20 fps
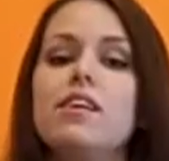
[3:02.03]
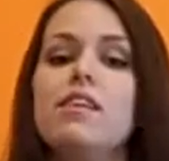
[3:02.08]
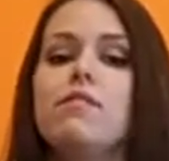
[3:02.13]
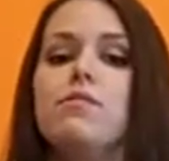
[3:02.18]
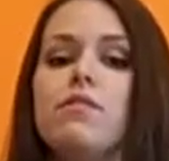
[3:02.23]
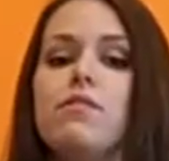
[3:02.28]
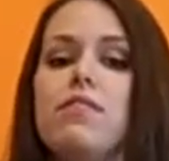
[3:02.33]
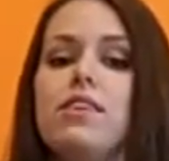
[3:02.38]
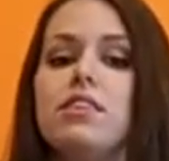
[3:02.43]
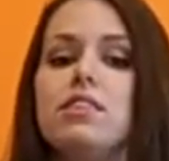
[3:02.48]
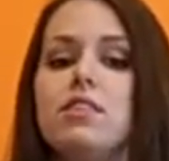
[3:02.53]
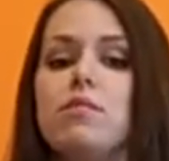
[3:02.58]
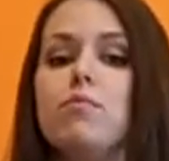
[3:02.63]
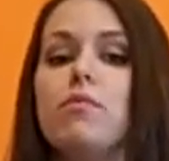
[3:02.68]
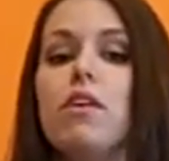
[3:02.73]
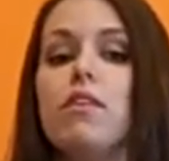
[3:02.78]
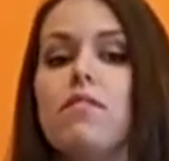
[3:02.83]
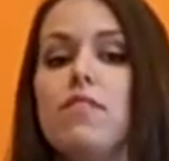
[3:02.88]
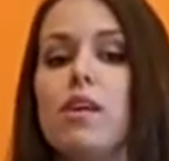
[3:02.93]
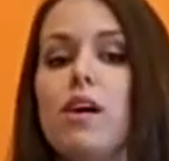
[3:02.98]
of the Phantom
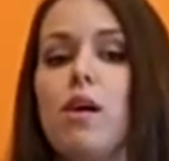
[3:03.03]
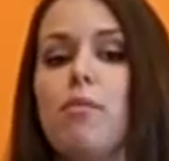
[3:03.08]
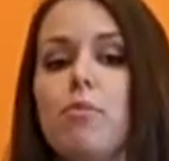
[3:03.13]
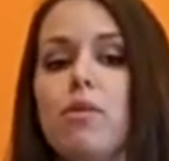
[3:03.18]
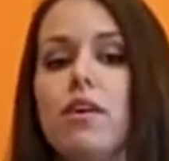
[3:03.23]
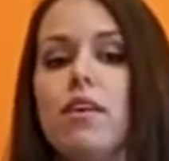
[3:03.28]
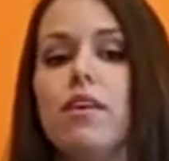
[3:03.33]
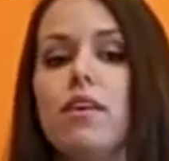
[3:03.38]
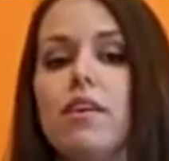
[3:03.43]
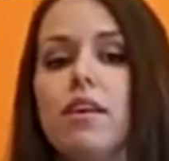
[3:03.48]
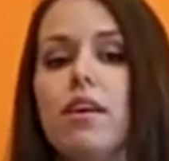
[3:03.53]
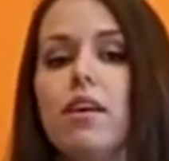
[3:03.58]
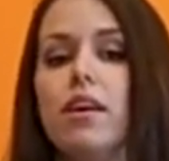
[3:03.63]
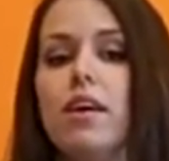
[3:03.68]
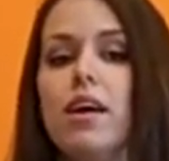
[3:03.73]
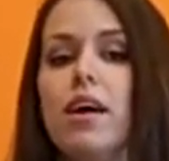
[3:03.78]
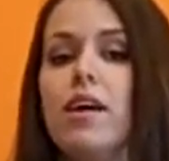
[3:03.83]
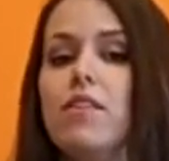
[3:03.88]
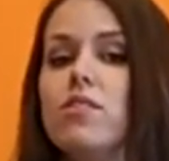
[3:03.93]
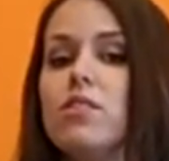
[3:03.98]
of the Opera,
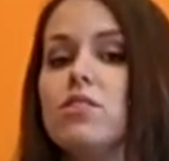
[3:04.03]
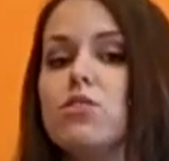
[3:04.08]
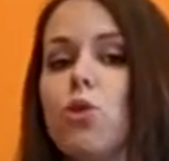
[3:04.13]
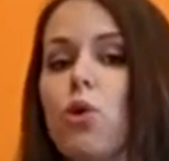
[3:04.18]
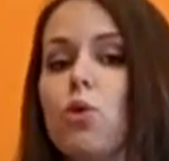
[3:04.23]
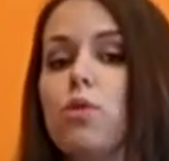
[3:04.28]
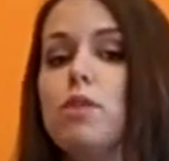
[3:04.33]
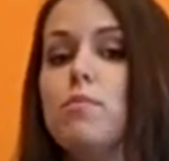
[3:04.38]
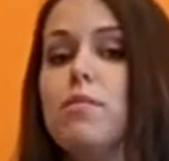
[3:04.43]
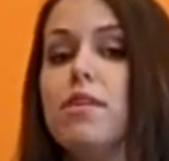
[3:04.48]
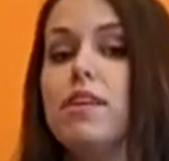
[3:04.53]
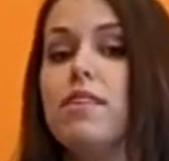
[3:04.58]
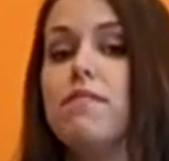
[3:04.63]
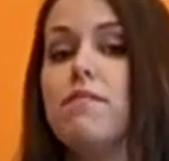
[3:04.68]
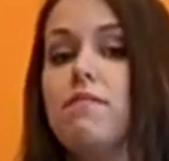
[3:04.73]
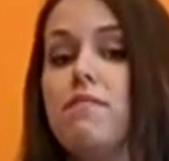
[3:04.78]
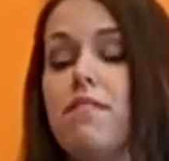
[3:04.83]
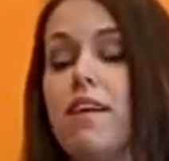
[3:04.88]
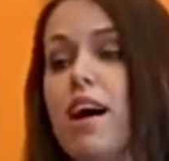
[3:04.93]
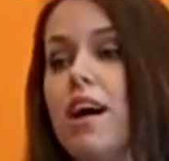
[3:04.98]
and there's only been
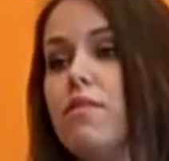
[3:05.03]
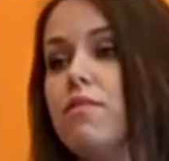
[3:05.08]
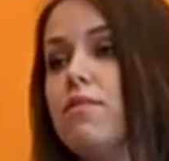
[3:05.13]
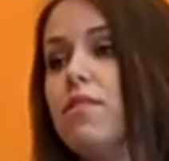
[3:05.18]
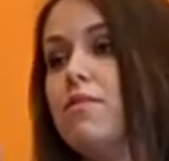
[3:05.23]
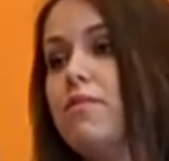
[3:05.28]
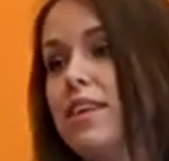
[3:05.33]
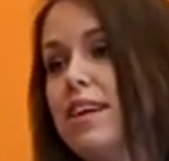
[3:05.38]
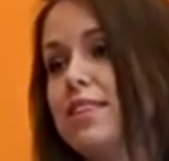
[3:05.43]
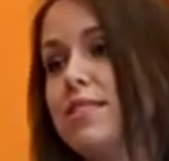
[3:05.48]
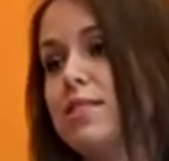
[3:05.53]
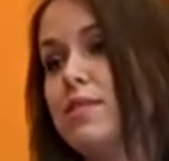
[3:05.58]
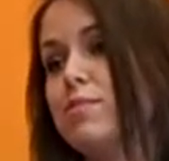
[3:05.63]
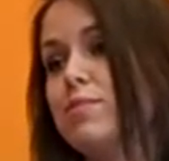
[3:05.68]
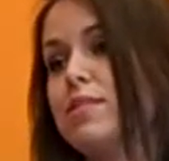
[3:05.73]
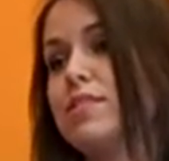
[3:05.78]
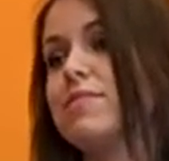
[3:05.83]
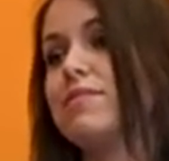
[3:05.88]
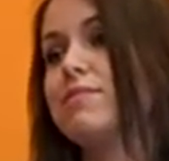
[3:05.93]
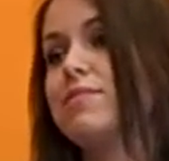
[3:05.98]
5
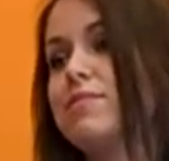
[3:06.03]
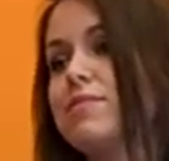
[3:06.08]
phantoms.